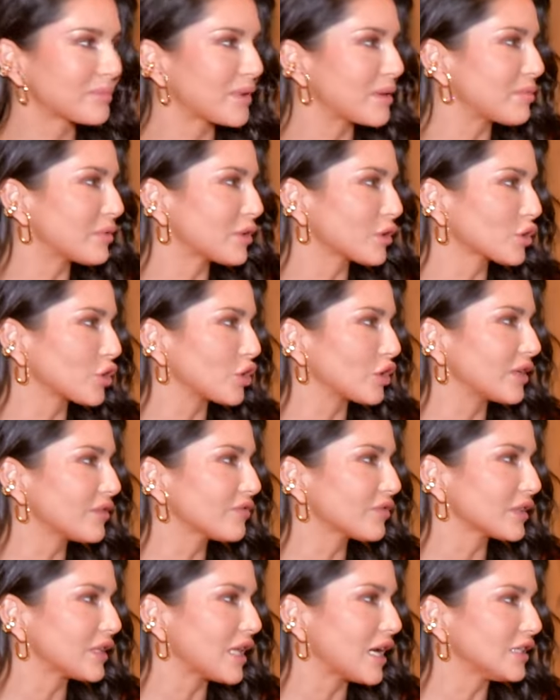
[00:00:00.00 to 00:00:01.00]
people are
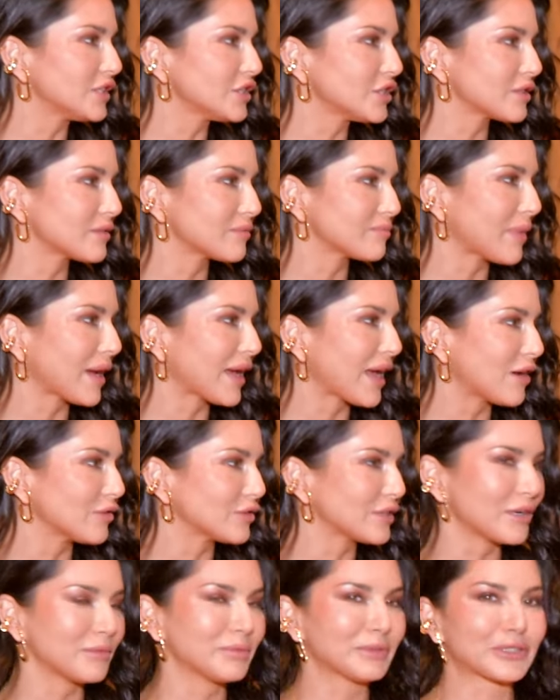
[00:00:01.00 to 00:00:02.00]
cooking for lunch, my
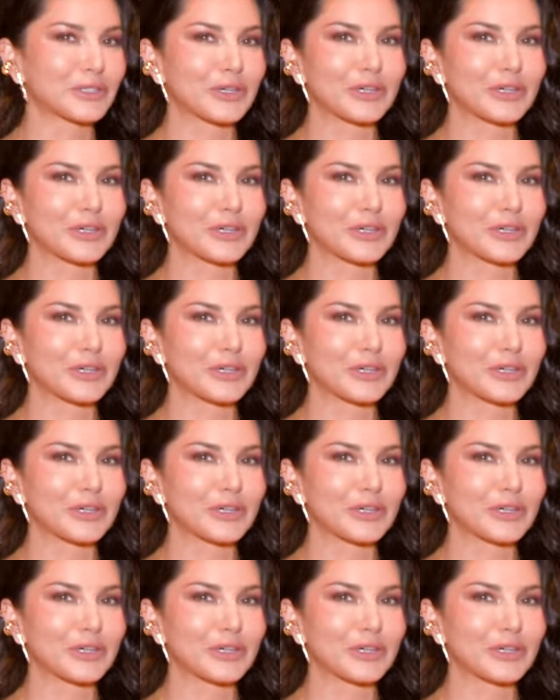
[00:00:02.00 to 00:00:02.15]
house help is